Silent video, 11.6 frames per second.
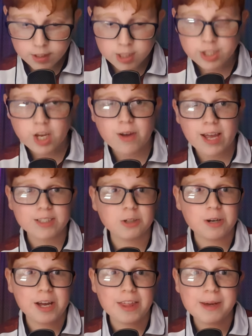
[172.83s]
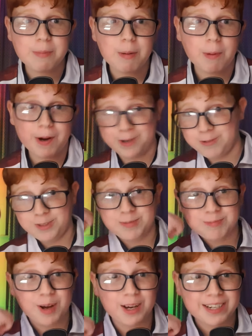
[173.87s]
So yeah, sorry, I think my mic
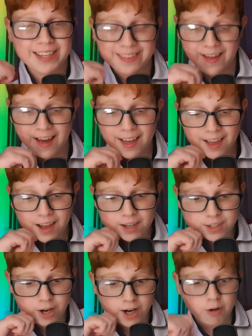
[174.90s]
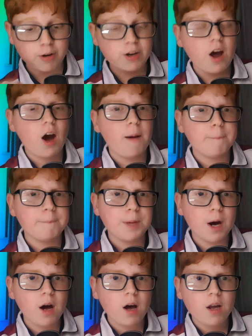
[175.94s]
wasn't plugged in there. So I've gone
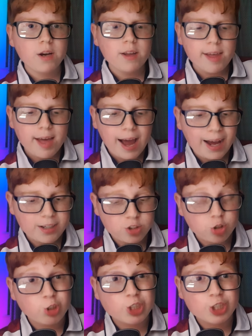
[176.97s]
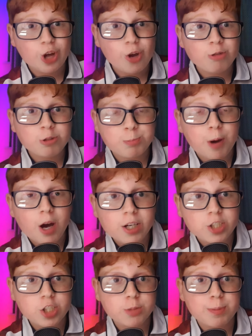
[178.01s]
Burn and John Stones. Burn
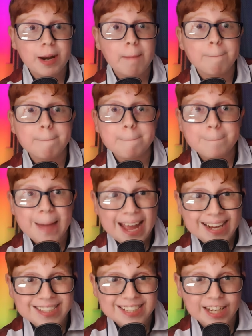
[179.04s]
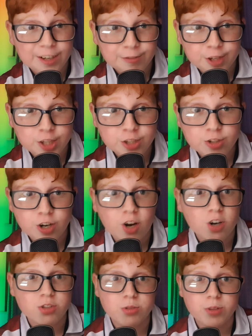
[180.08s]
has just been amazing for
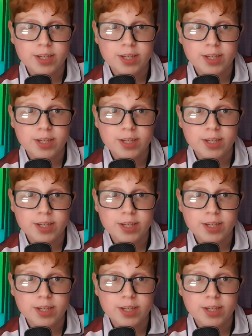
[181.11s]
Newcastle